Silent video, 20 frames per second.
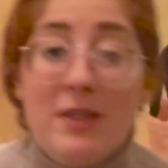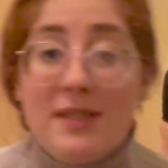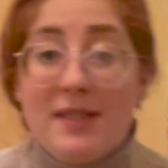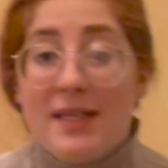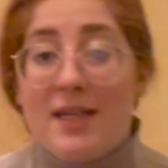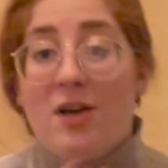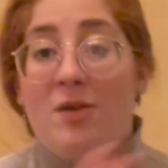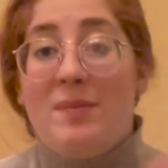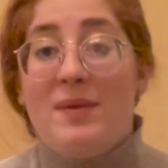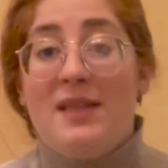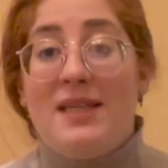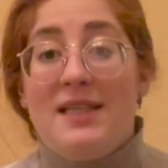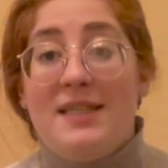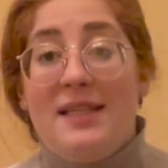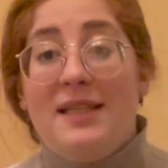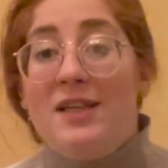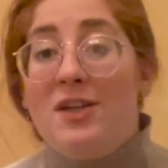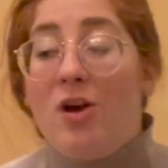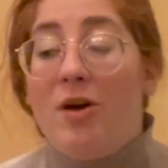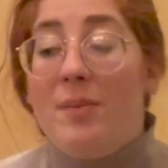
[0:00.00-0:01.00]
He got me this
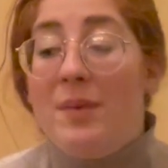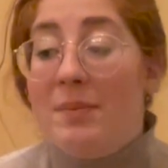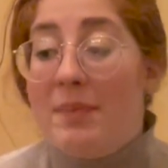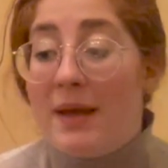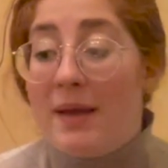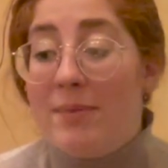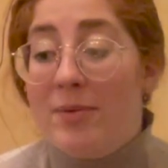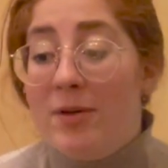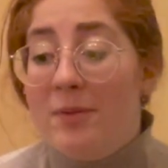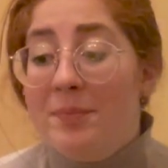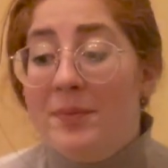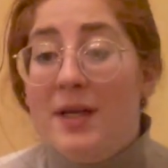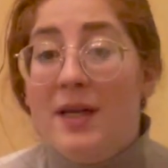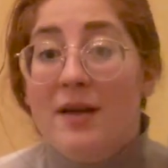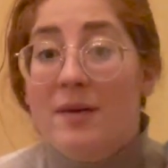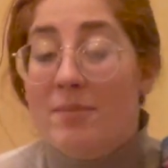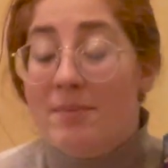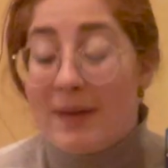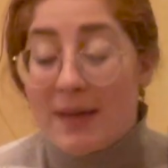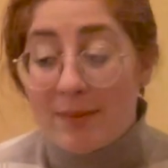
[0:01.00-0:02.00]
and he got me Babel.
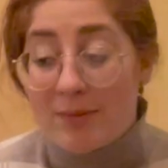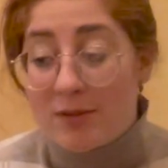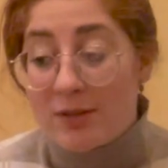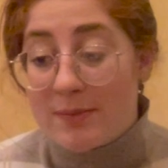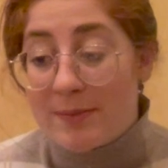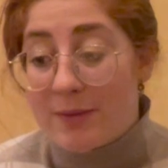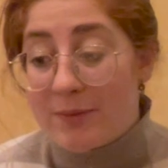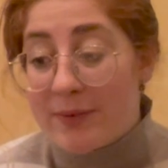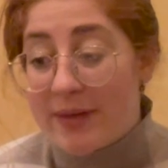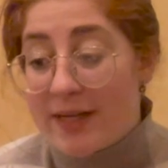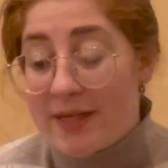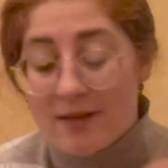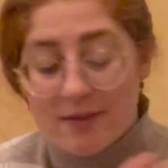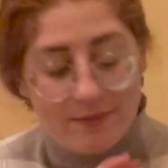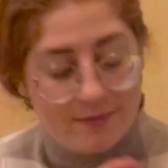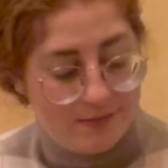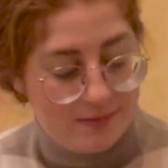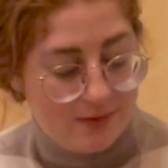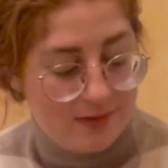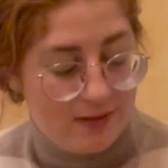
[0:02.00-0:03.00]
Babel's been read.
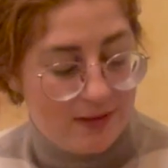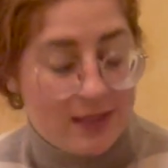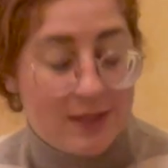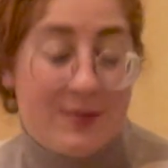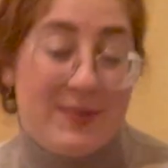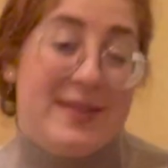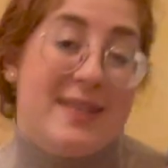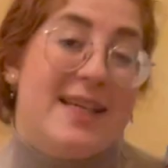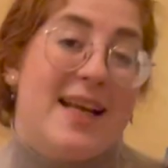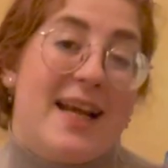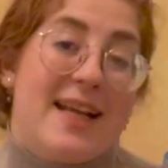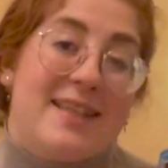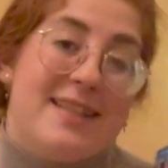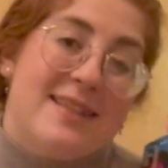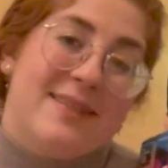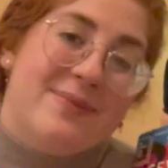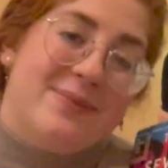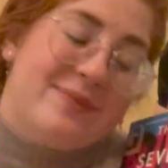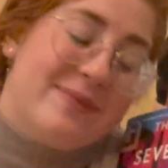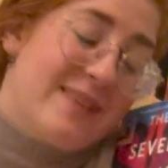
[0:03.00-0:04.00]
This one's next.
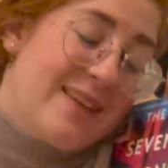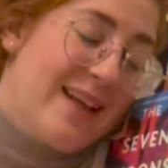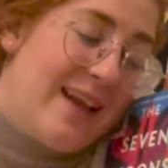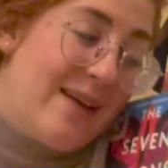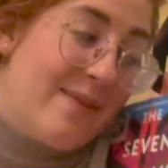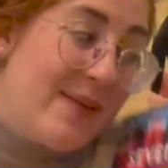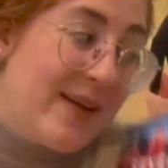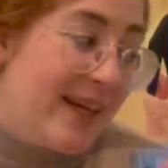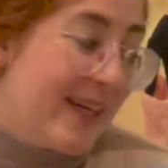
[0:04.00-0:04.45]
I'm very